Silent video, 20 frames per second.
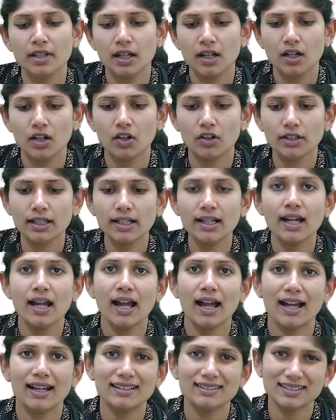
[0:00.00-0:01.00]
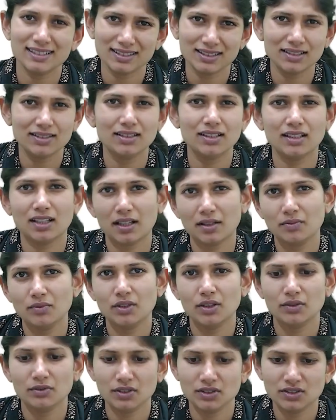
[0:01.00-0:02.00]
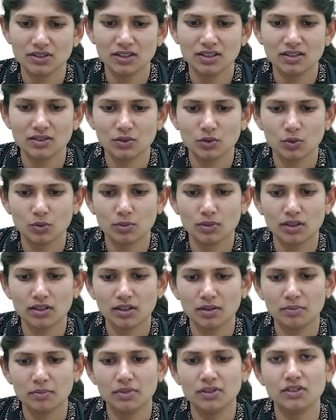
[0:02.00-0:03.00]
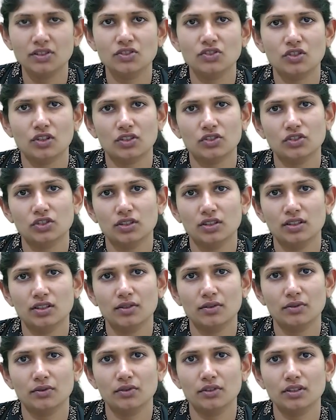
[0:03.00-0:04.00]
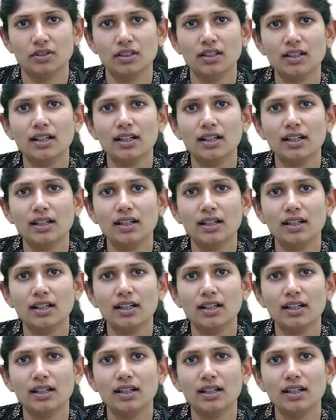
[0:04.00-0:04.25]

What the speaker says: Okay, and this is the time where we see the Somna temple destruction and everything.